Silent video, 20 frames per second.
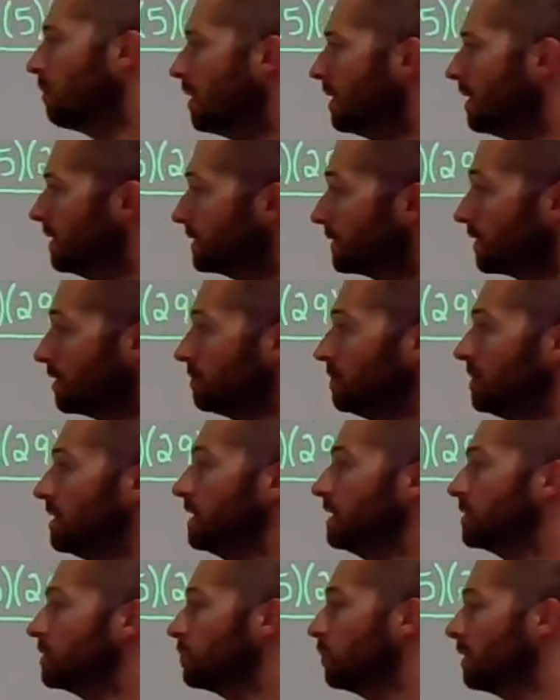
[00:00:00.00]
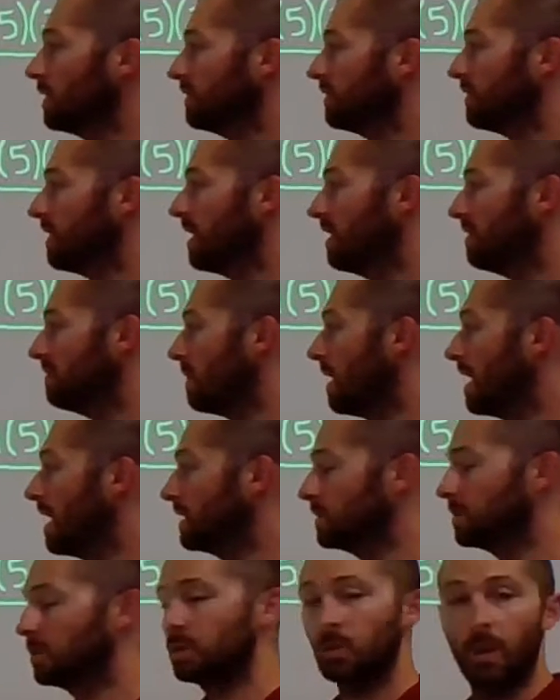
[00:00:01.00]
I'm going to get two answers.
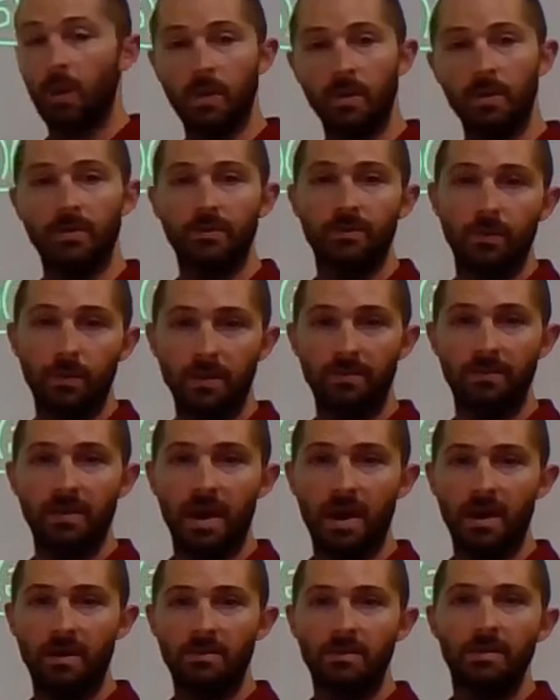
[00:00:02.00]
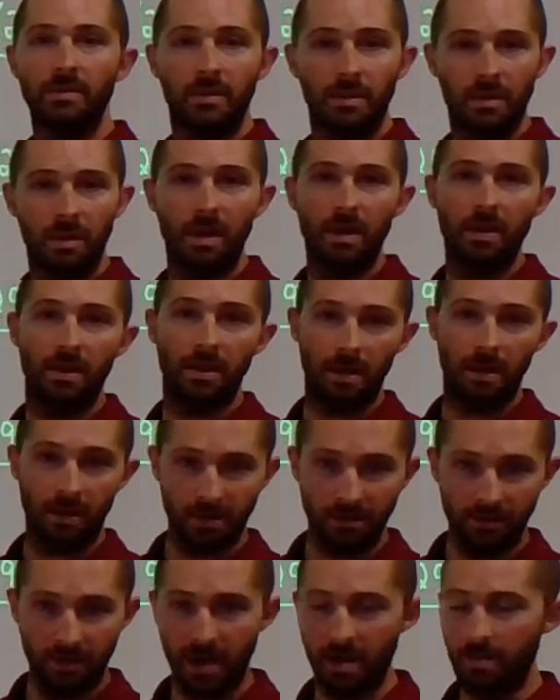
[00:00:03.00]
One is going to be 25
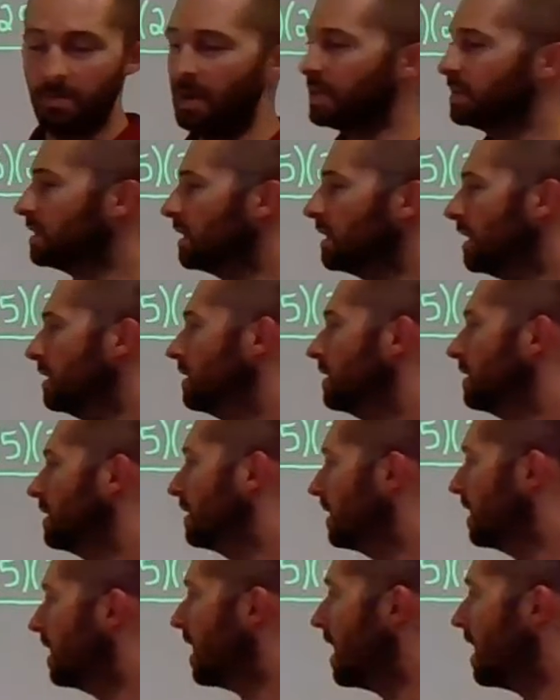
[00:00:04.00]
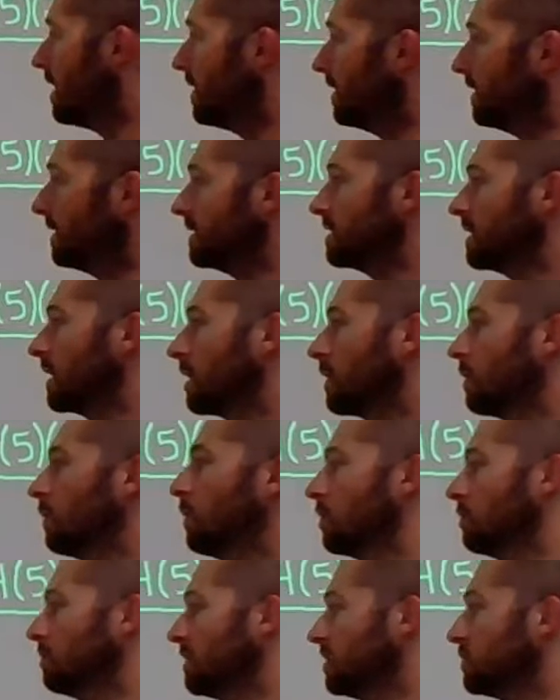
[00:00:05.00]
minus the square root of 45, and then I'll
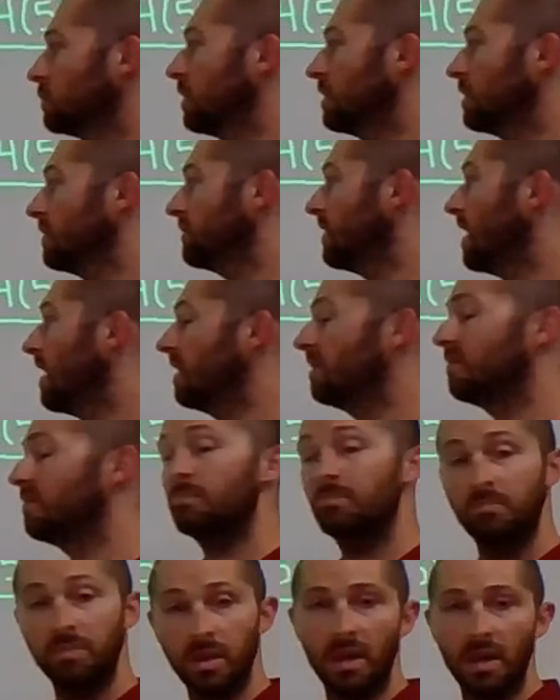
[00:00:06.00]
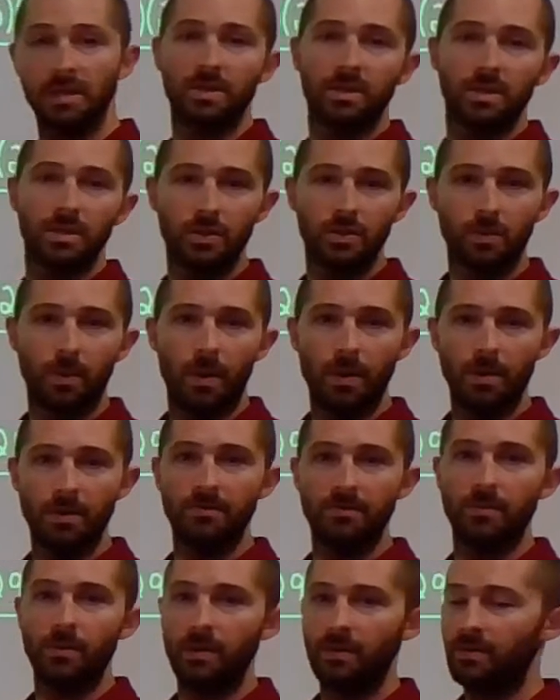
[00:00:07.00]
divide it by 10. And then the second one
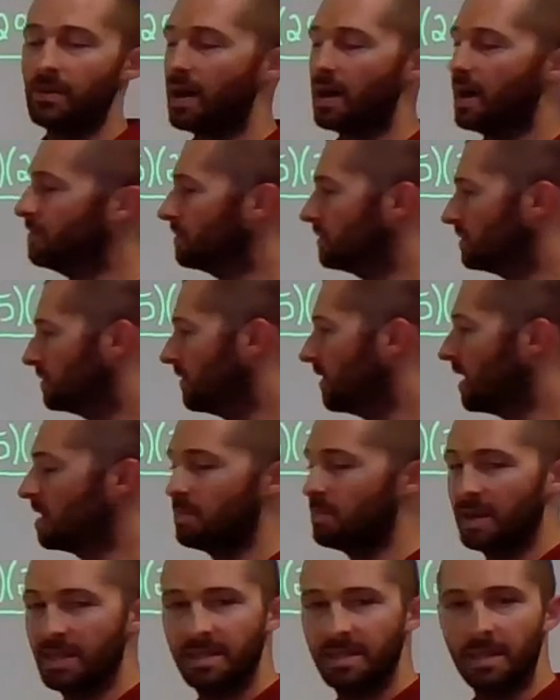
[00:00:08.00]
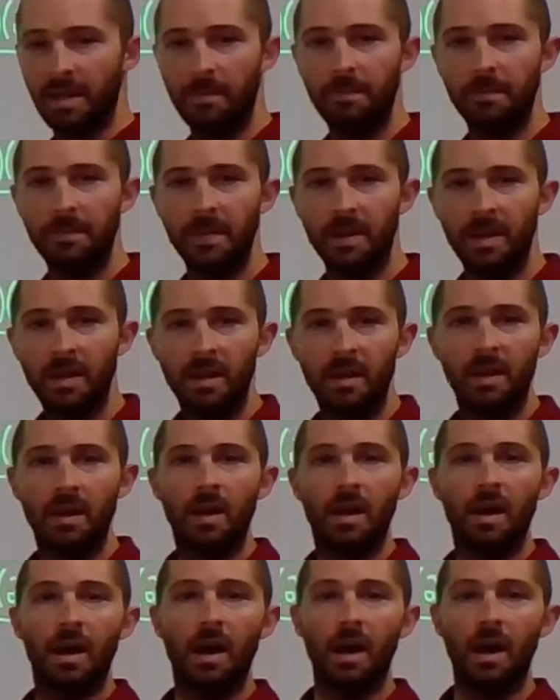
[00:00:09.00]
will be 25 plus the square root of
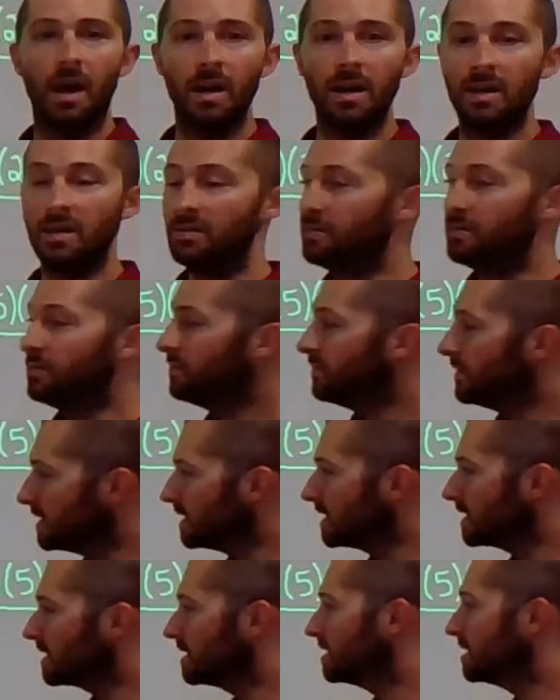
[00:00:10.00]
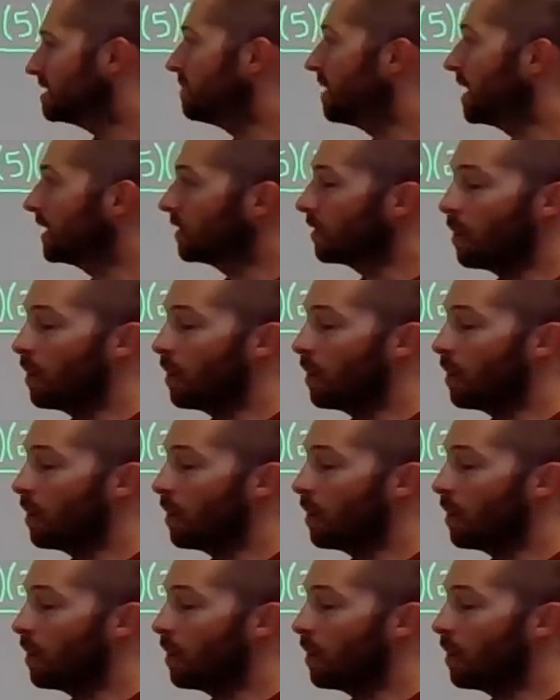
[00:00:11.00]
45, and we'll divide it by 10.